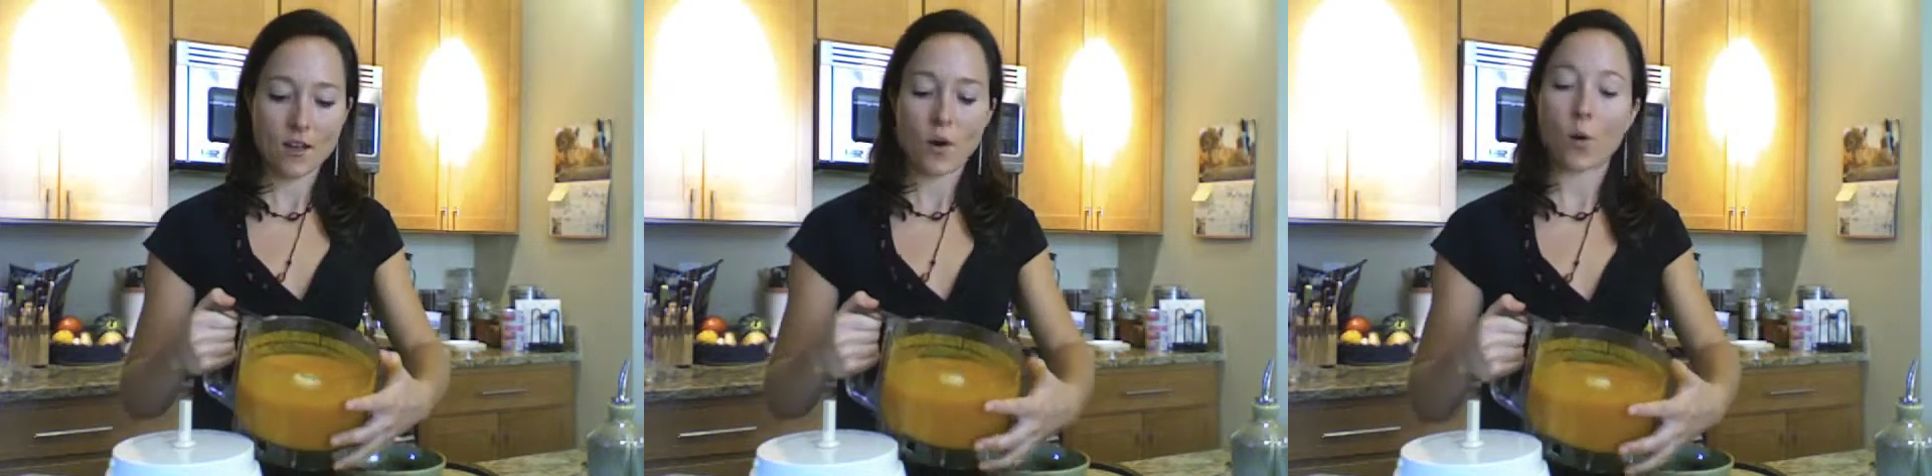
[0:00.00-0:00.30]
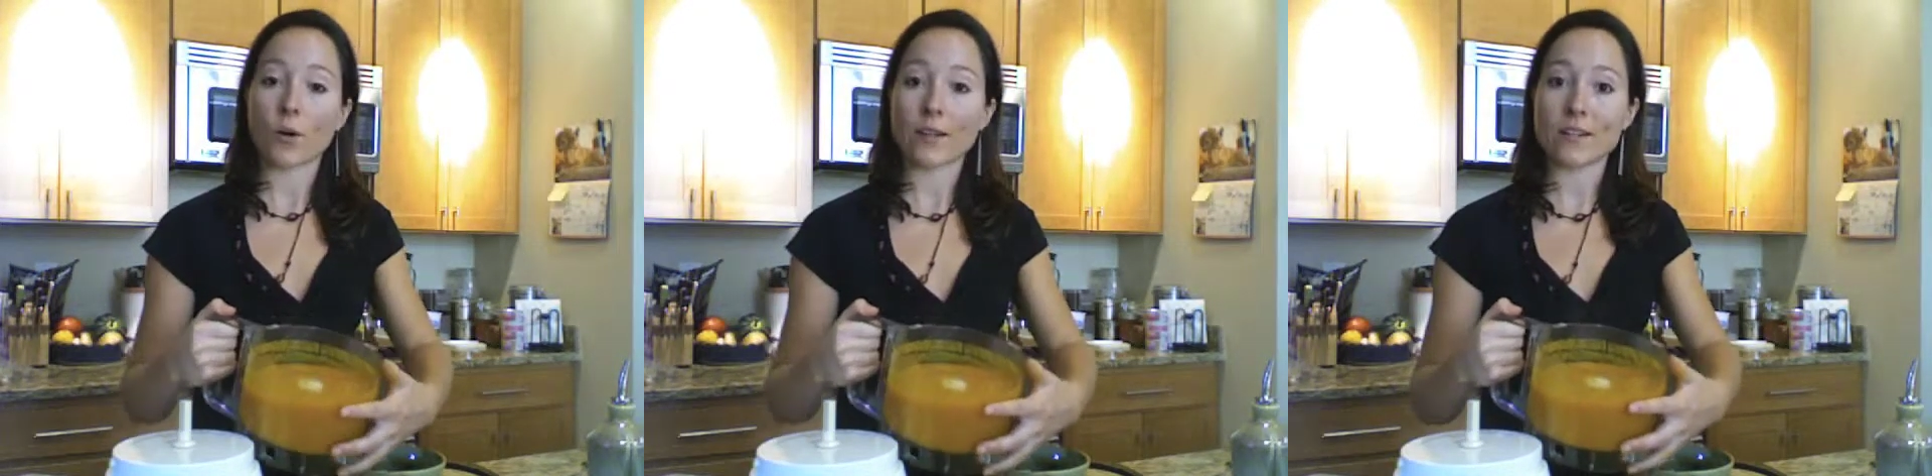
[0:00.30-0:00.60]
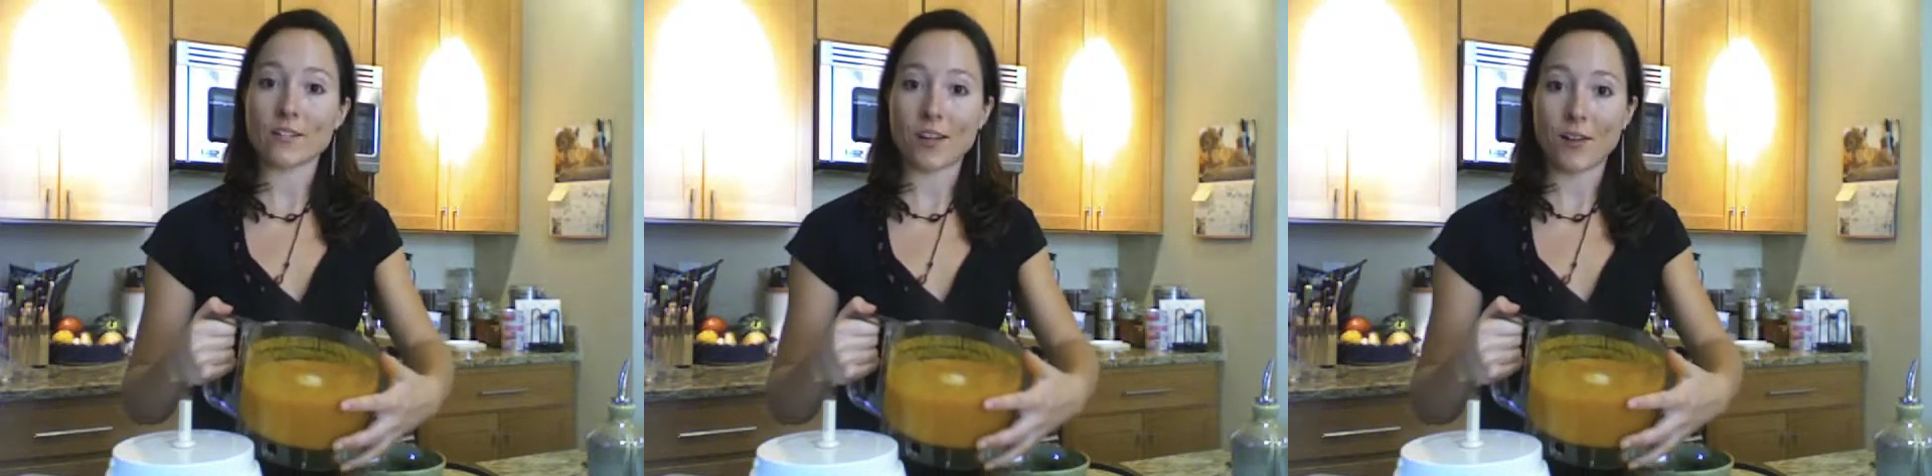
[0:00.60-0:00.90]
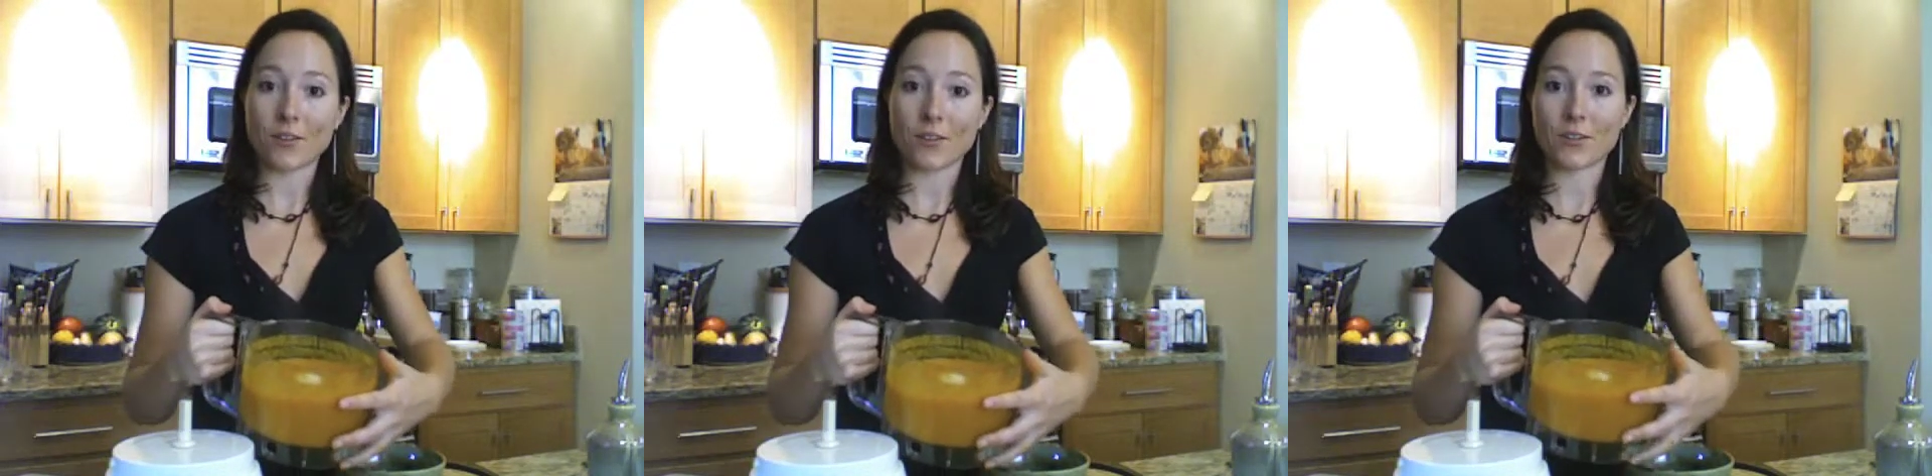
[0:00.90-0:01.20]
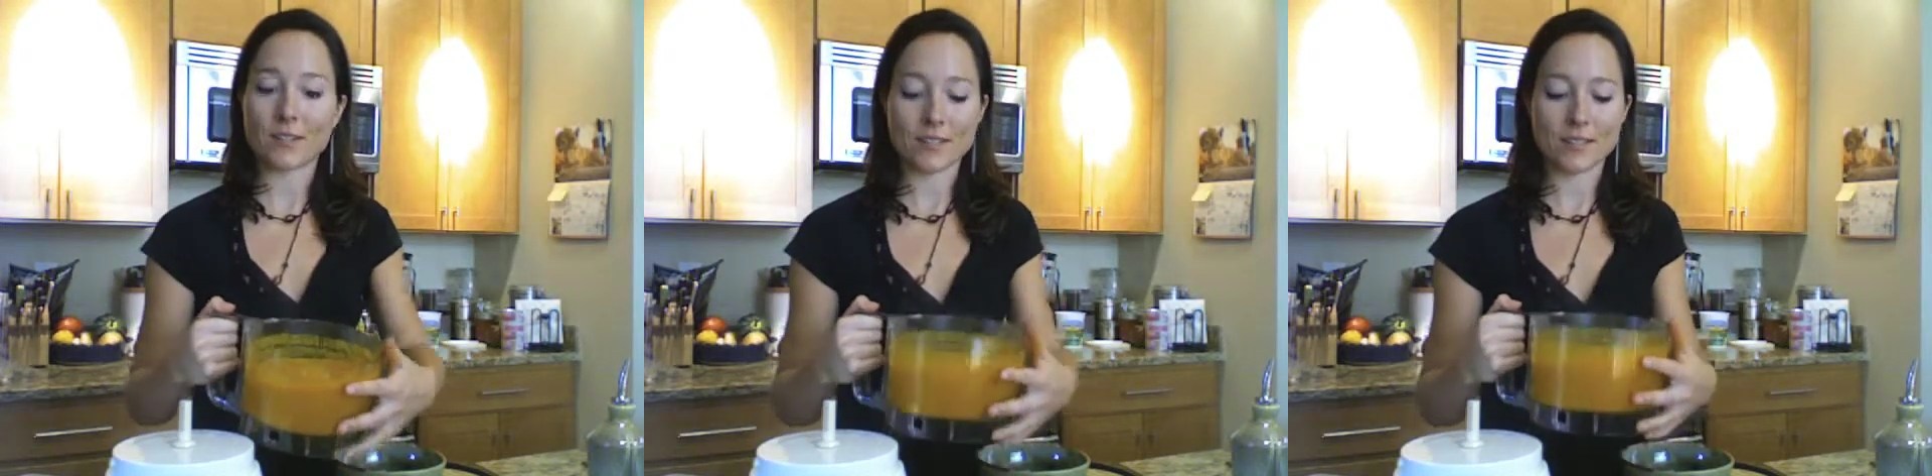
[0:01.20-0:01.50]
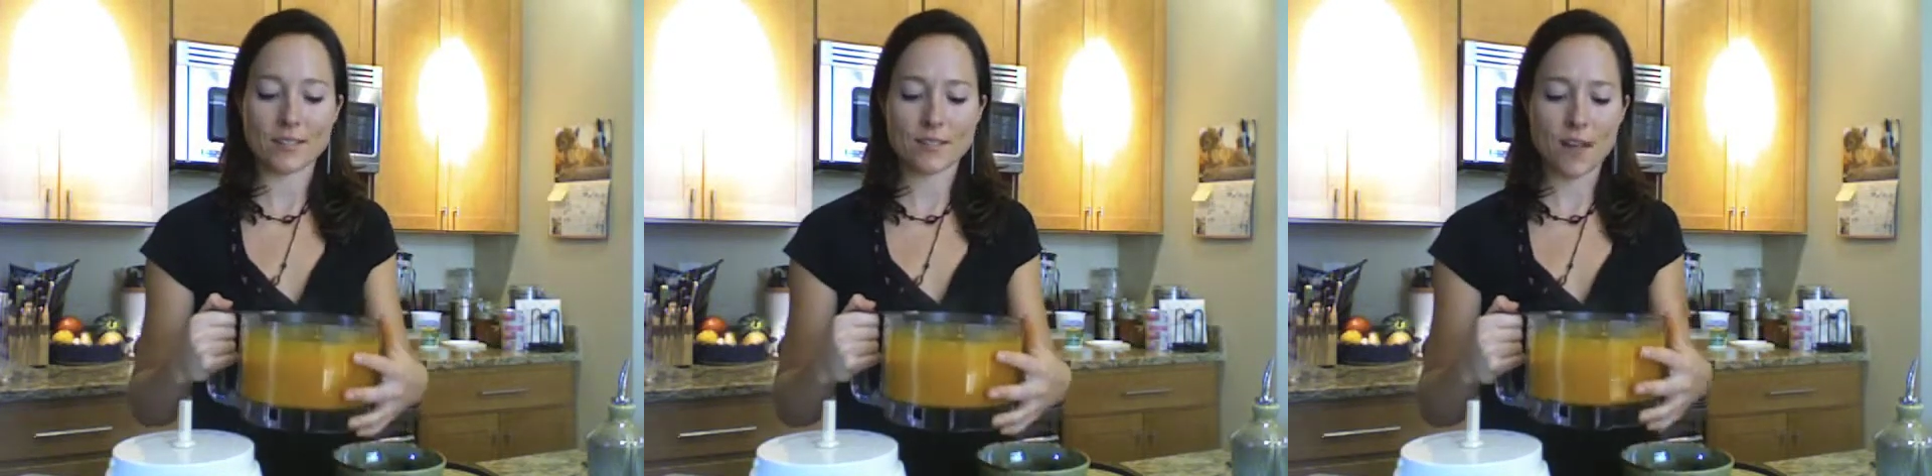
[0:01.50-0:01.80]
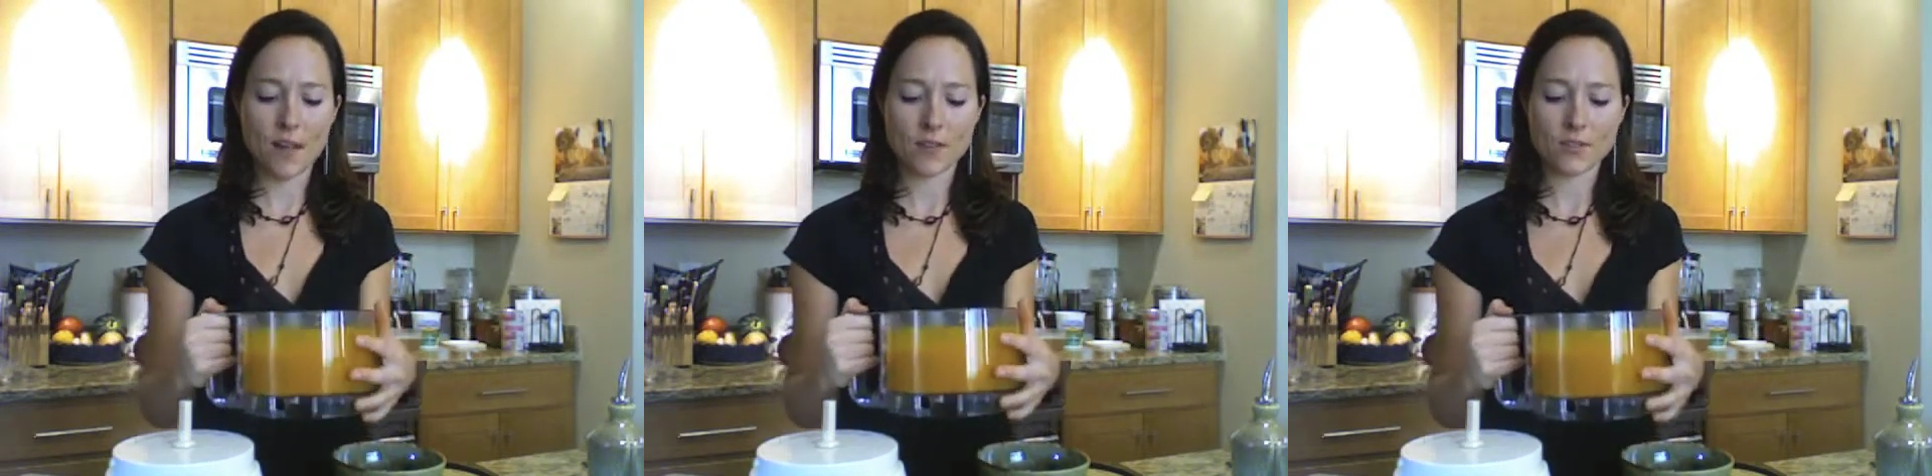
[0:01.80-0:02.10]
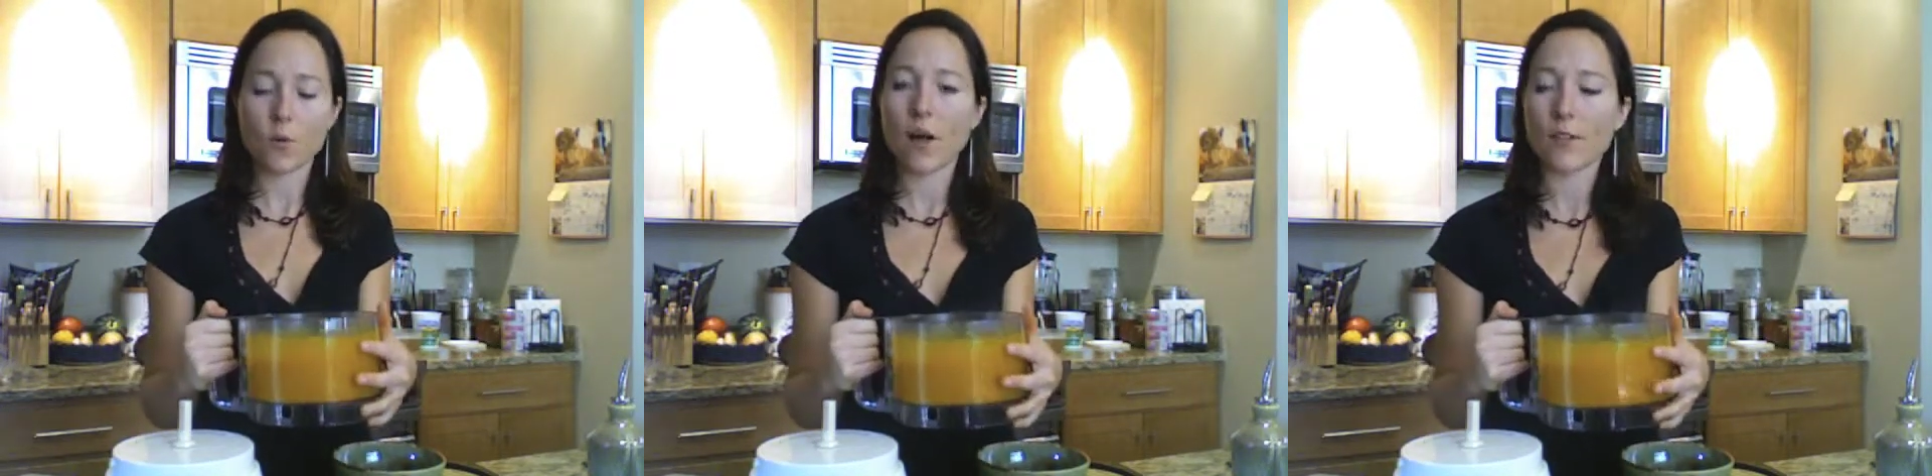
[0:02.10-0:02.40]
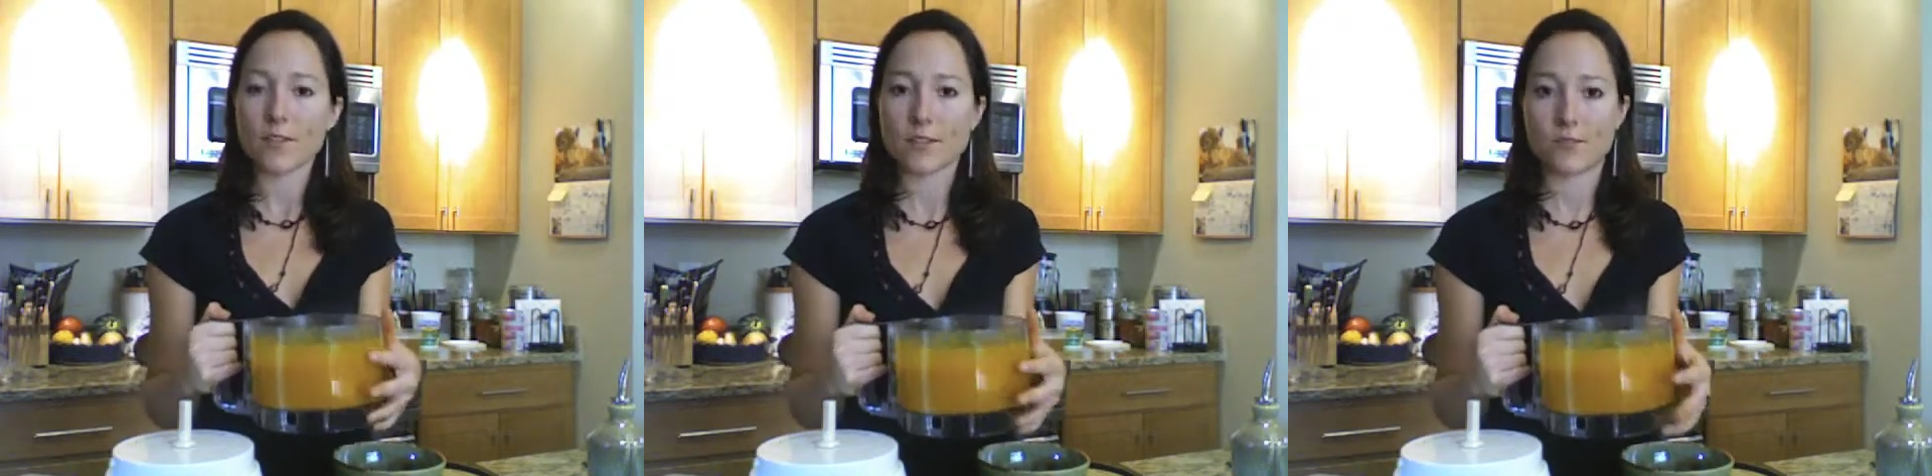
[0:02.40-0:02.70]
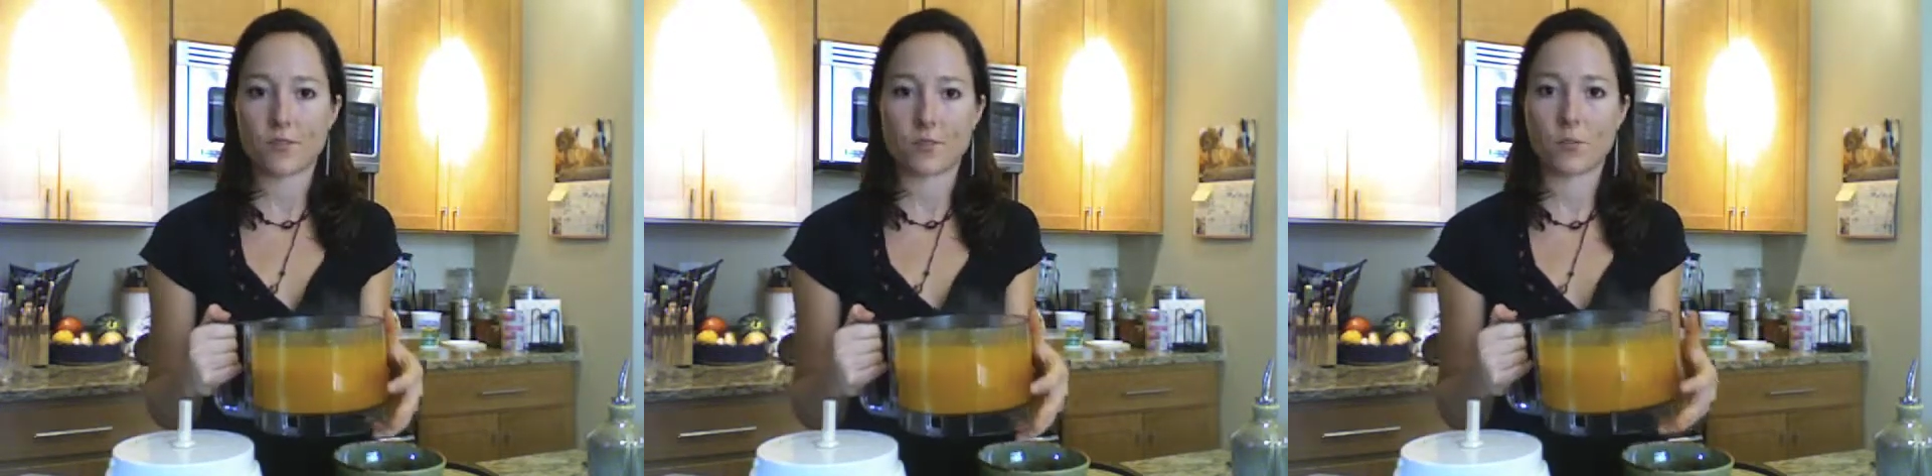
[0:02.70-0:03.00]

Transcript: orange color. This is so healthy for you.